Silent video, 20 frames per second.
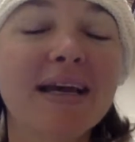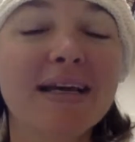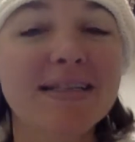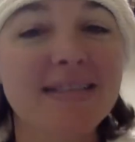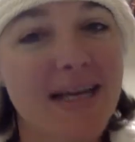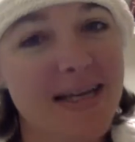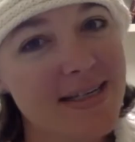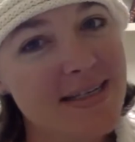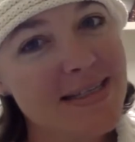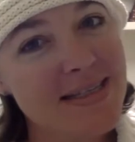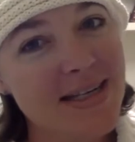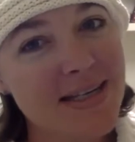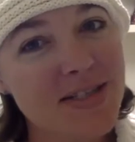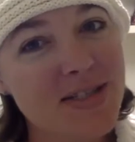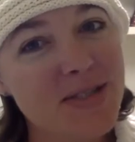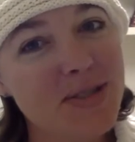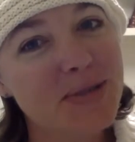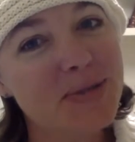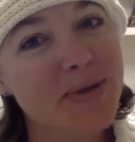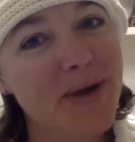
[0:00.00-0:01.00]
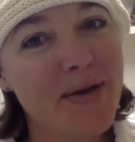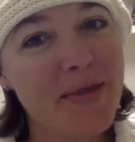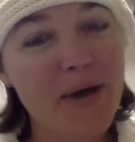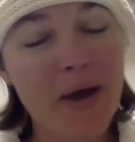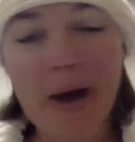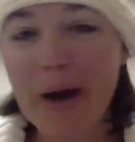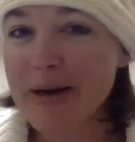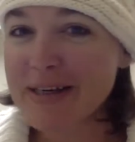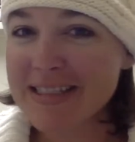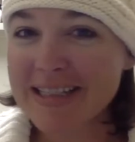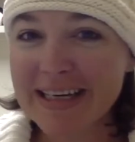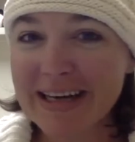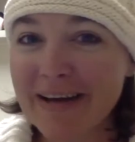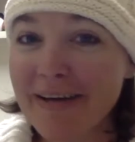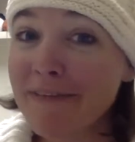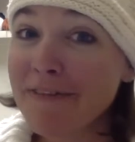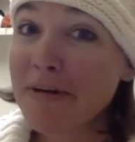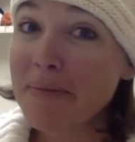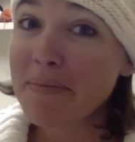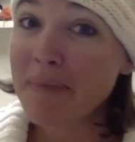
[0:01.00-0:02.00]
it does center around the haunting
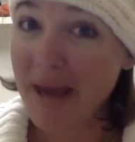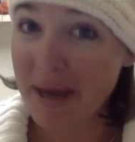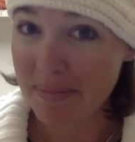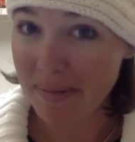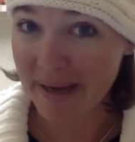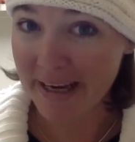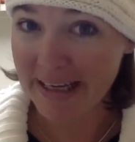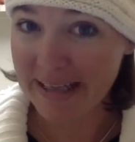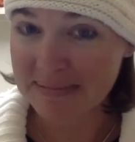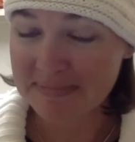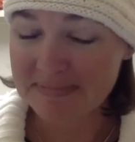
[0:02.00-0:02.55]
of a baby.